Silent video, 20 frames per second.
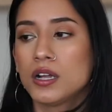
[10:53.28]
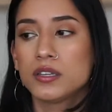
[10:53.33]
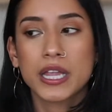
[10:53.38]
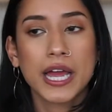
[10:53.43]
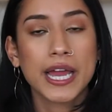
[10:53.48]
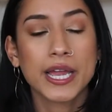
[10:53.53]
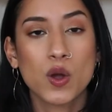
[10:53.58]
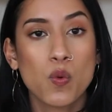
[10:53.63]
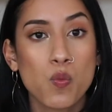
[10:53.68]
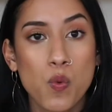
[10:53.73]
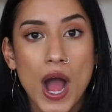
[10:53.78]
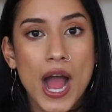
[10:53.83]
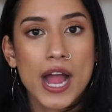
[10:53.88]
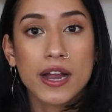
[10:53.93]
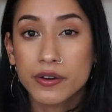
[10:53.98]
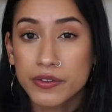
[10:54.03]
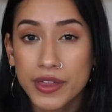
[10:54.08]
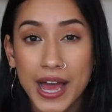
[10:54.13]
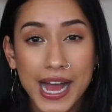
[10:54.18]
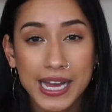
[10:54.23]
Like,
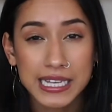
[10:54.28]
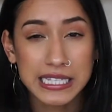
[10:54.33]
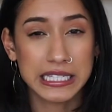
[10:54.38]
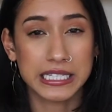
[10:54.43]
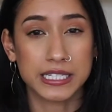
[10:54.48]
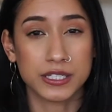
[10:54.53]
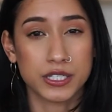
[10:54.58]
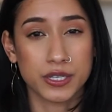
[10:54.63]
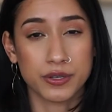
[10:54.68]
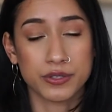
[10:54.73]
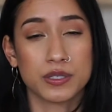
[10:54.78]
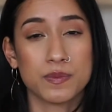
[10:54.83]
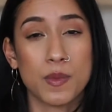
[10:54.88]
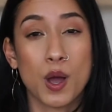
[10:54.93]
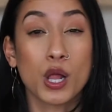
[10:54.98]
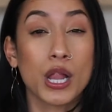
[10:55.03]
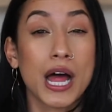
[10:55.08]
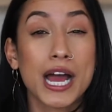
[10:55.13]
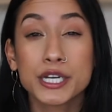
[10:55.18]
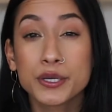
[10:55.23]
why are the eye slits so
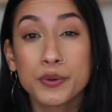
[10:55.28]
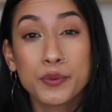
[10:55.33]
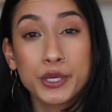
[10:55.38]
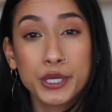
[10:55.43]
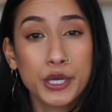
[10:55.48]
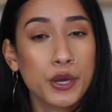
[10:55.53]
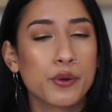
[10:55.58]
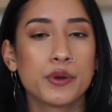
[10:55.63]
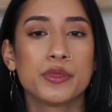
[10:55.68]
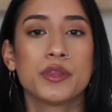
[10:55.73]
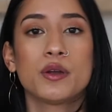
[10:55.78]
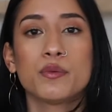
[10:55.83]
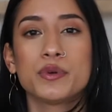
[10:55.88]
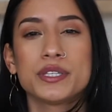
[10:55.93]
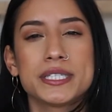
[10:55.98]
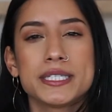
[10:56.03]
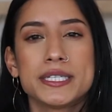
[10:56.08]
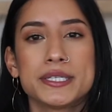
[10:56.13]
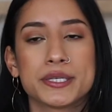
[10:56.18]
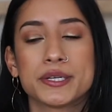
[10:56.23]
small? I don't want to go in there
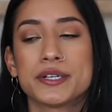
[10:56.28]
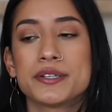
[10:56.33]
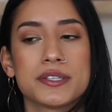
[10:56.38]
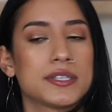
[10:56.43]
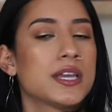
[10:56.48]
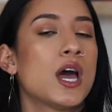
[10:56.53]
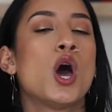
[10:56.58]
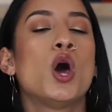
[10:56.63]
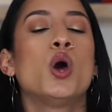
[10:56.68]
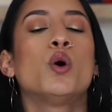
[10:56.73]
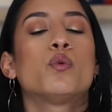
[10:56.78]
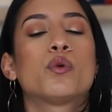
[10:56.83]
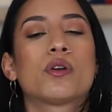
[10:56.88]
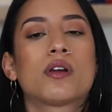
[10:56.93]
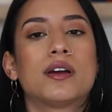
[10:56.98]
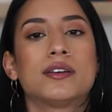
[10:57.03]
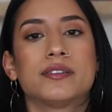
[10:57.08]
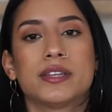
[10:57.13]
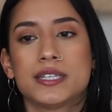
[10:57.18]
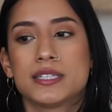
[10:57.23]
with scissors.
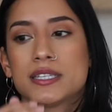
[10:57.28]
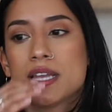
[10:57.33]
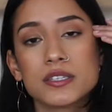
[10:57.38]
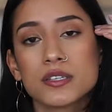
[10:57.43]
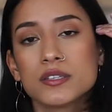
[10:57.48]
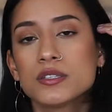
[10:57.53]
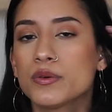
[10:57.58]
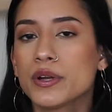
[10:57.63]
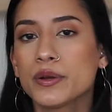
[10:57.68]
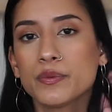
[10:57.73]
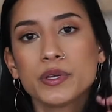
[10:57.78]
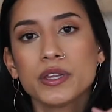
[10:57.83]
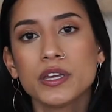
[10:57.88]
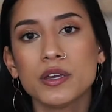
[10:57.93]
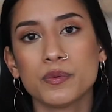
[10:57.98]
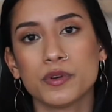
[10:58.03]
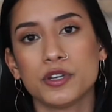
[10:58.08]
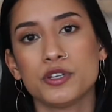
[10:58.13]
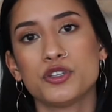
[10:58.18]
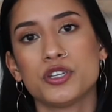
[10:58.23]
Regardless. So I
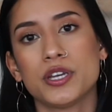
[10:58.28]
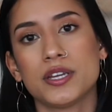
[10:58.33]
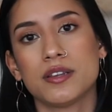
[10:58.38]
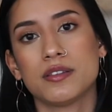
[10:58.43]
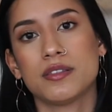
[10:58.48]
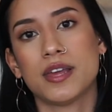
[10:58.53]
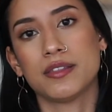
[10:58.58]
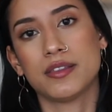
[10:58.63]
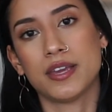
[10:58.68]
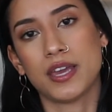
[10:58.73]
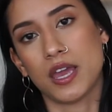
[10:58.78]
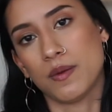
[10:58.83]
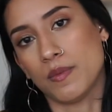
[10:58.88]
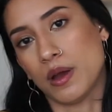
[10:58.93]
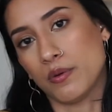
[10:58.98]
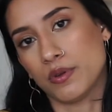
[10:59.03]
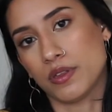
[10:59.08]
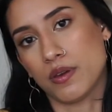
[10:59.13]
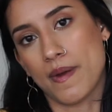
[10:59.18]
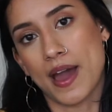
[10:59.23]
really appreciated that they came
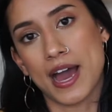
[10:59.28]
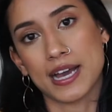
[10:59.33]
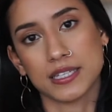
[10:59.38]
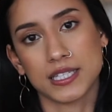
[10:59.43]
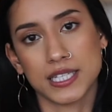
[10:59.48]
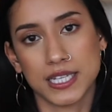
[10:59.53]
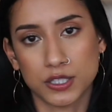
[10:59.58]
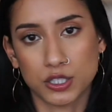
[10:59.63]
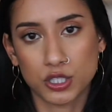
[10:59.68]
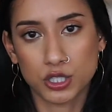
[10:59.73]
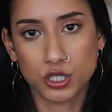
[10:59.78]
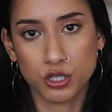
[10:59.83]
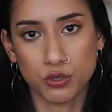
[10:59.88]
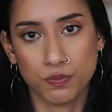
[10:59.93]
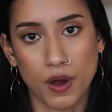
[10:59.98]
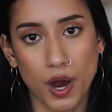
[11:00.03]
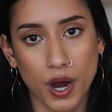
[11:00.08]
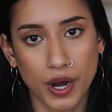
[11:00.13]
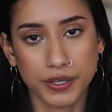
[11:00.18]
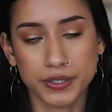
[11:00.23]
out with a mask that's 2
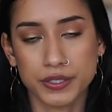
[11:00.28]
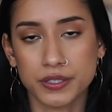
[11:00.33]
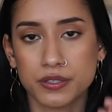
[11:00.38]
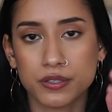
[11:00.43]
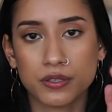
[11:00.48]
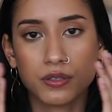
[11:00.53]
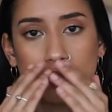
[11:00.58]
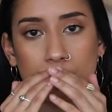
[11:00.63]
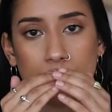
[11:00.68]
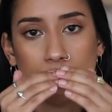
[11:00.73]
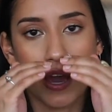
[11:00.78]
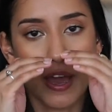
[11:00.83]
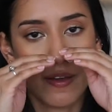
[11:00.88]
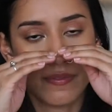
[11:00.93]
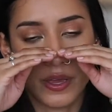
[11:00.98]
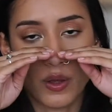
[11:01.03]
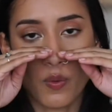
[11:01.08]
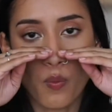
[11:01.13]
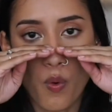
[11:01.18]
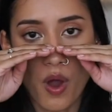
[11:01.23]
parts. You have
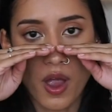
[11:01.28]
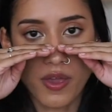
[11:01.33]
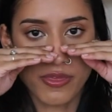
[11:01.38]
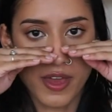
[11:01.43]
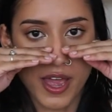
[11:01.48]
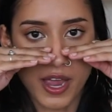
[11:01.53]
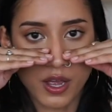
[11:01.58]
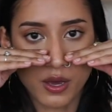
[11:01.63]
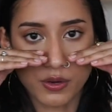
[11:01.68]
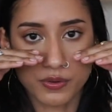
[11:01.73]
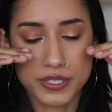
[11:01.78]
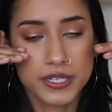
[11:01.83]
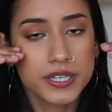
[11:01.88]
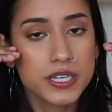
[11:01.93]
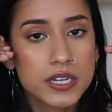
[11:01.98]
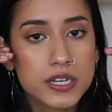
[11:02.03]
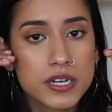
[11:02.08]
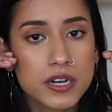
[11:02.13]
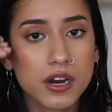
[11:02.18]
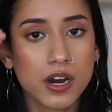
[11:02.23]
like one that goes
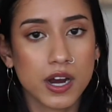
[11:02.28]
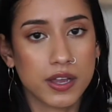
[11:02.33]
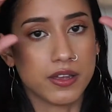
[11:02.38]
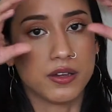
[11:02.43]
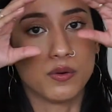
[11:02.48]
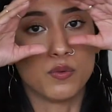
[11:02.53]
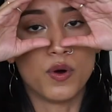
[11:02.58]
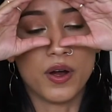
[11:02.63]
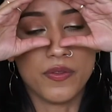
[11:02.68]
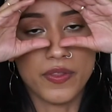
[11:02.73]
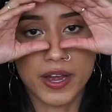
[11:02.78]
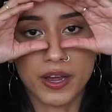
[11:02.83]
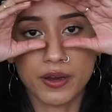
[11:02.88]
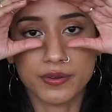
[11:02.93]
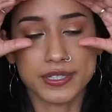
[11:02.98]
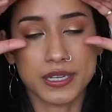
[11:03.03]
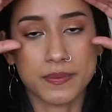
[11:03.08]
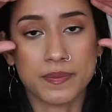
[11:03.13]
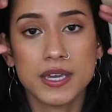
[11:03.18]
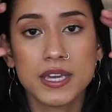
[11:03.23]
here and then one that
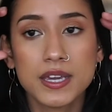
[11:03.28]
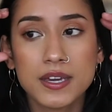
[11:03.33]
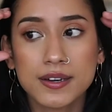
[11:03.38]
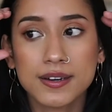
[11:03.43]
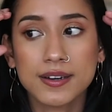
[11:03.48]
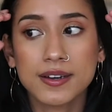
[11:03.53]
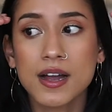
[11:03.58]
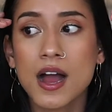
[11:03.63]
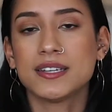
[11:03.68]
goes up here.